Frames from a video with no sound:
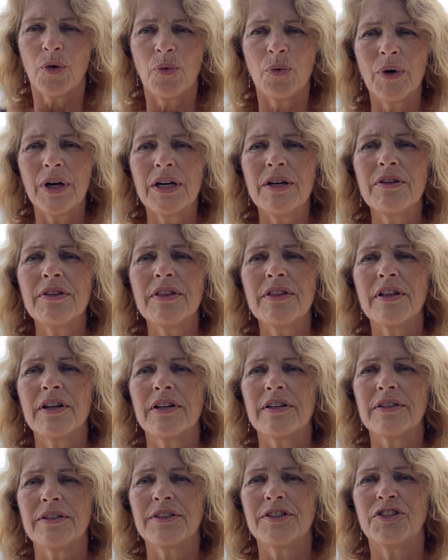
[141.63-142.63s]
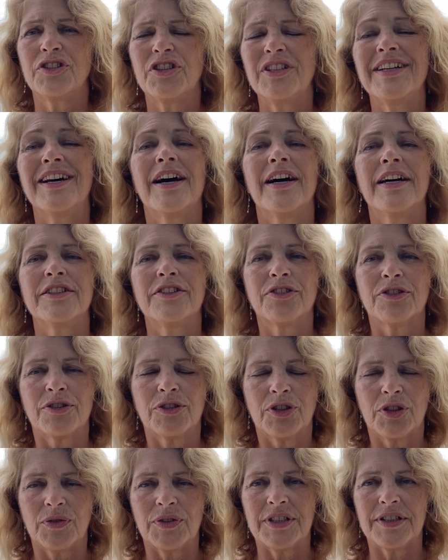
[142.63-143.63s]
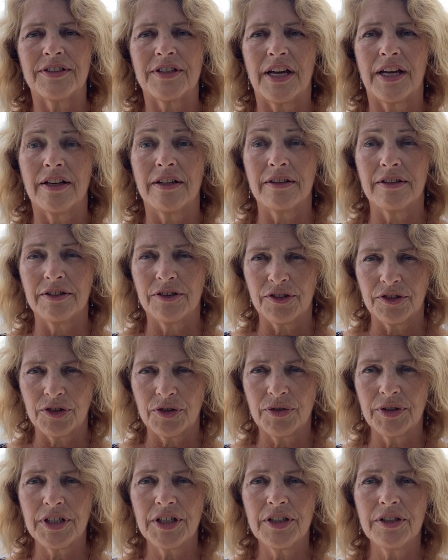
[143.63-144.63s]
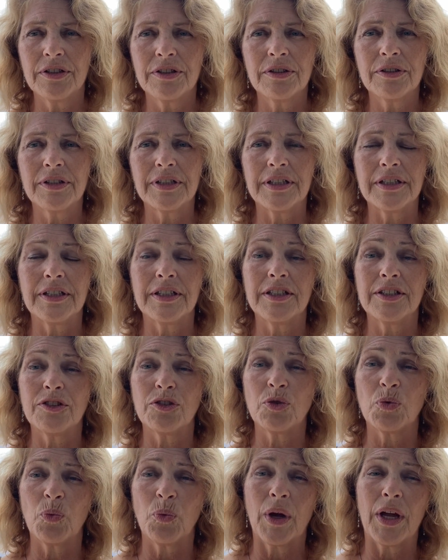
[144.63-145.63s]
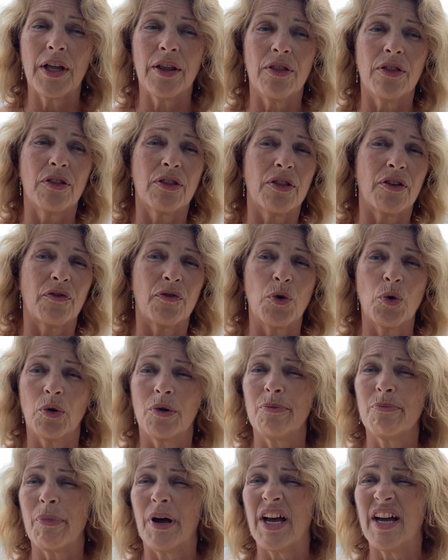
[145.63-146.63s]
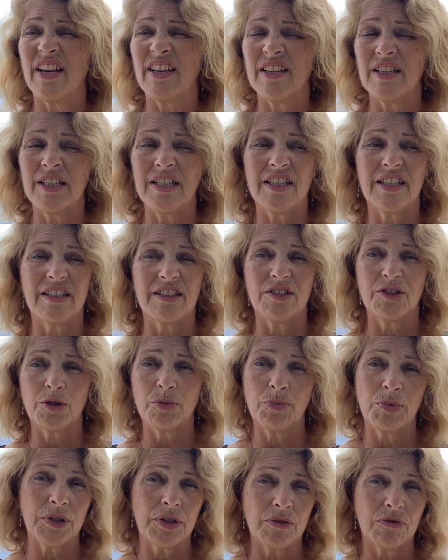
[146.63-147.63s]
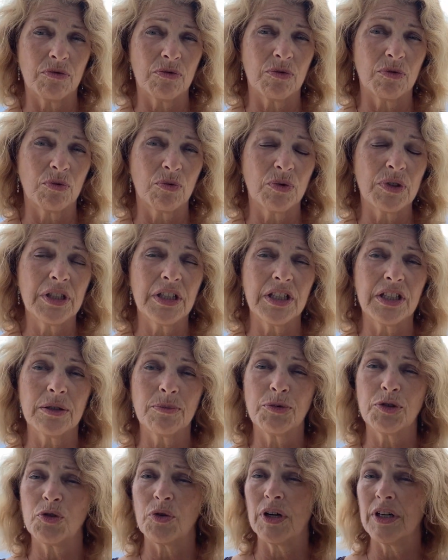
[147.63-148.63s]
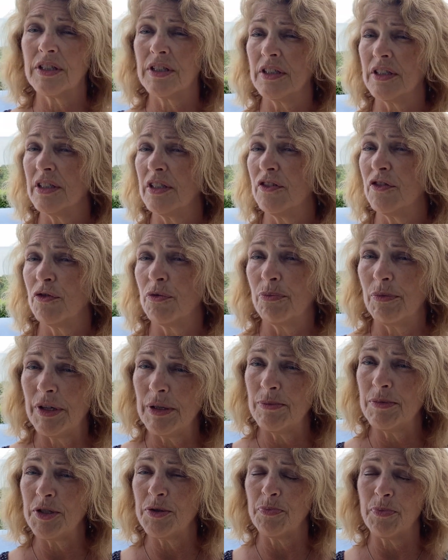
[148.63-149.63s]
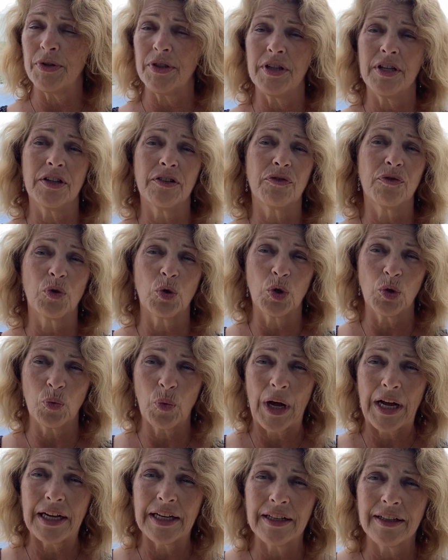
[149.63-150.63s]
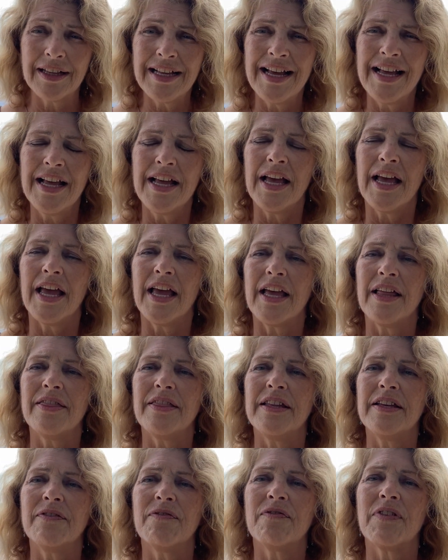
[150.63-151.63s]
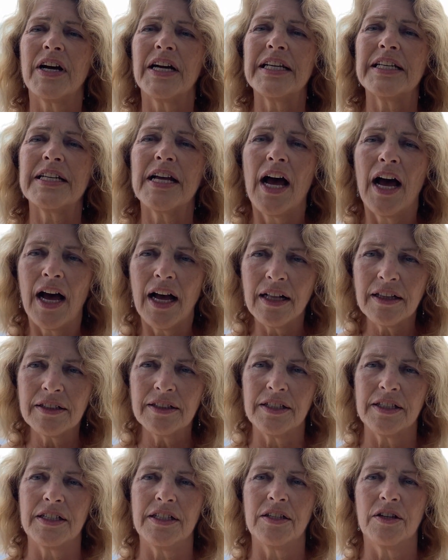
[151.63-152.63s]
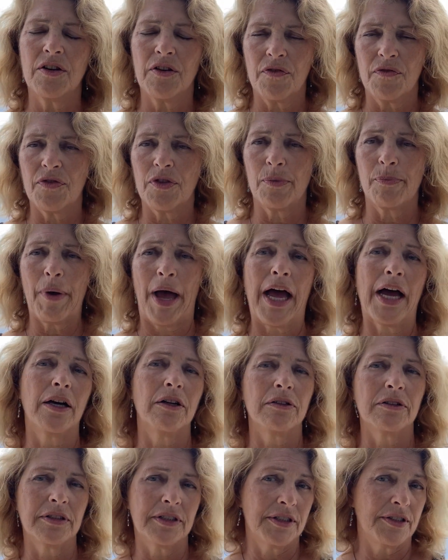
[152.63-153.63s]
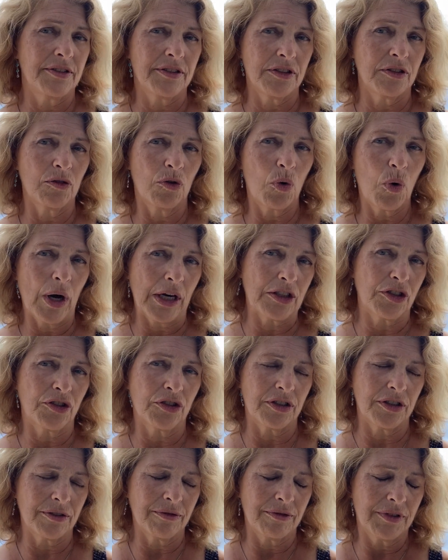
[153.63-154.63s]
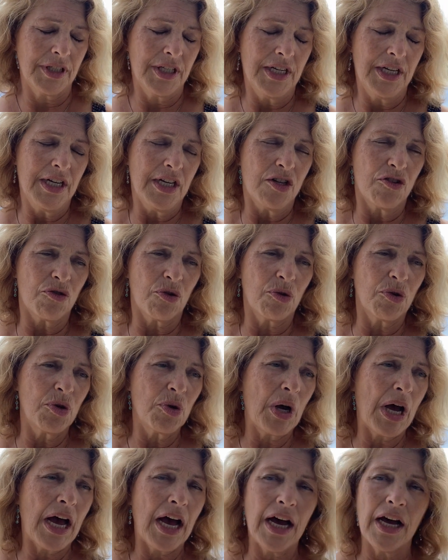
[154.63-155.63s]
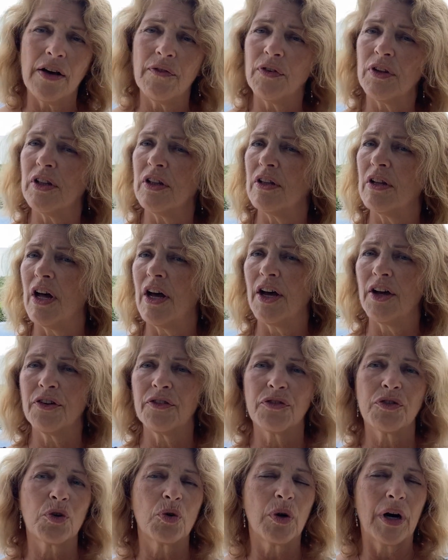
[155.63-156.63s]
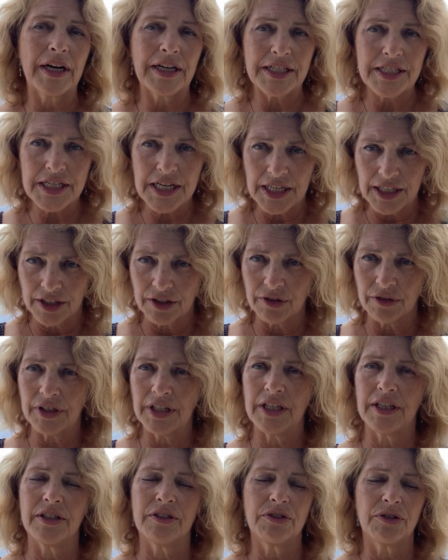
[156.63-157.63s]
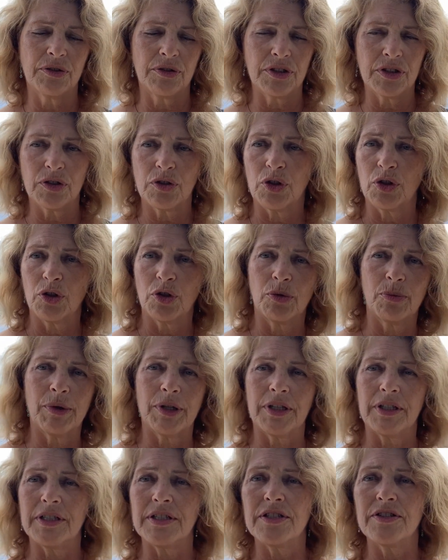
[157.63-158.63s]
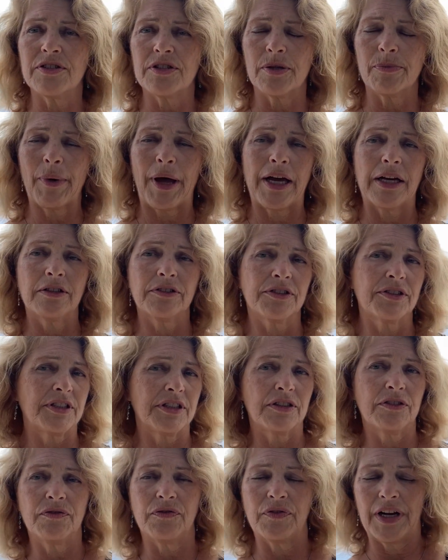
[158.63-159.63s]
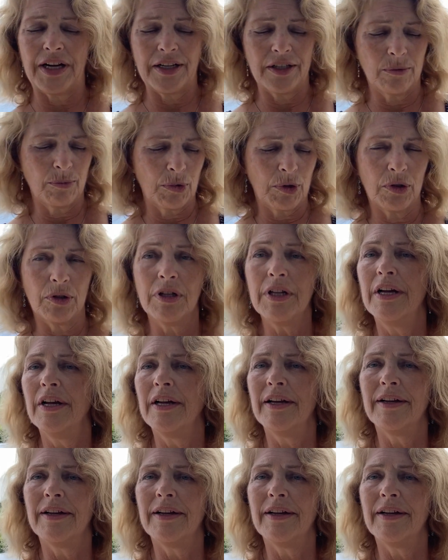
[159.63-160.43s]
Where the GI surgeries get a little trickier is when the foreign body has been really obstructive, maybe it's been there for a while, and the vitality of the bowel is in question. So you have a lot of criteria to determine, is the bowel still viable?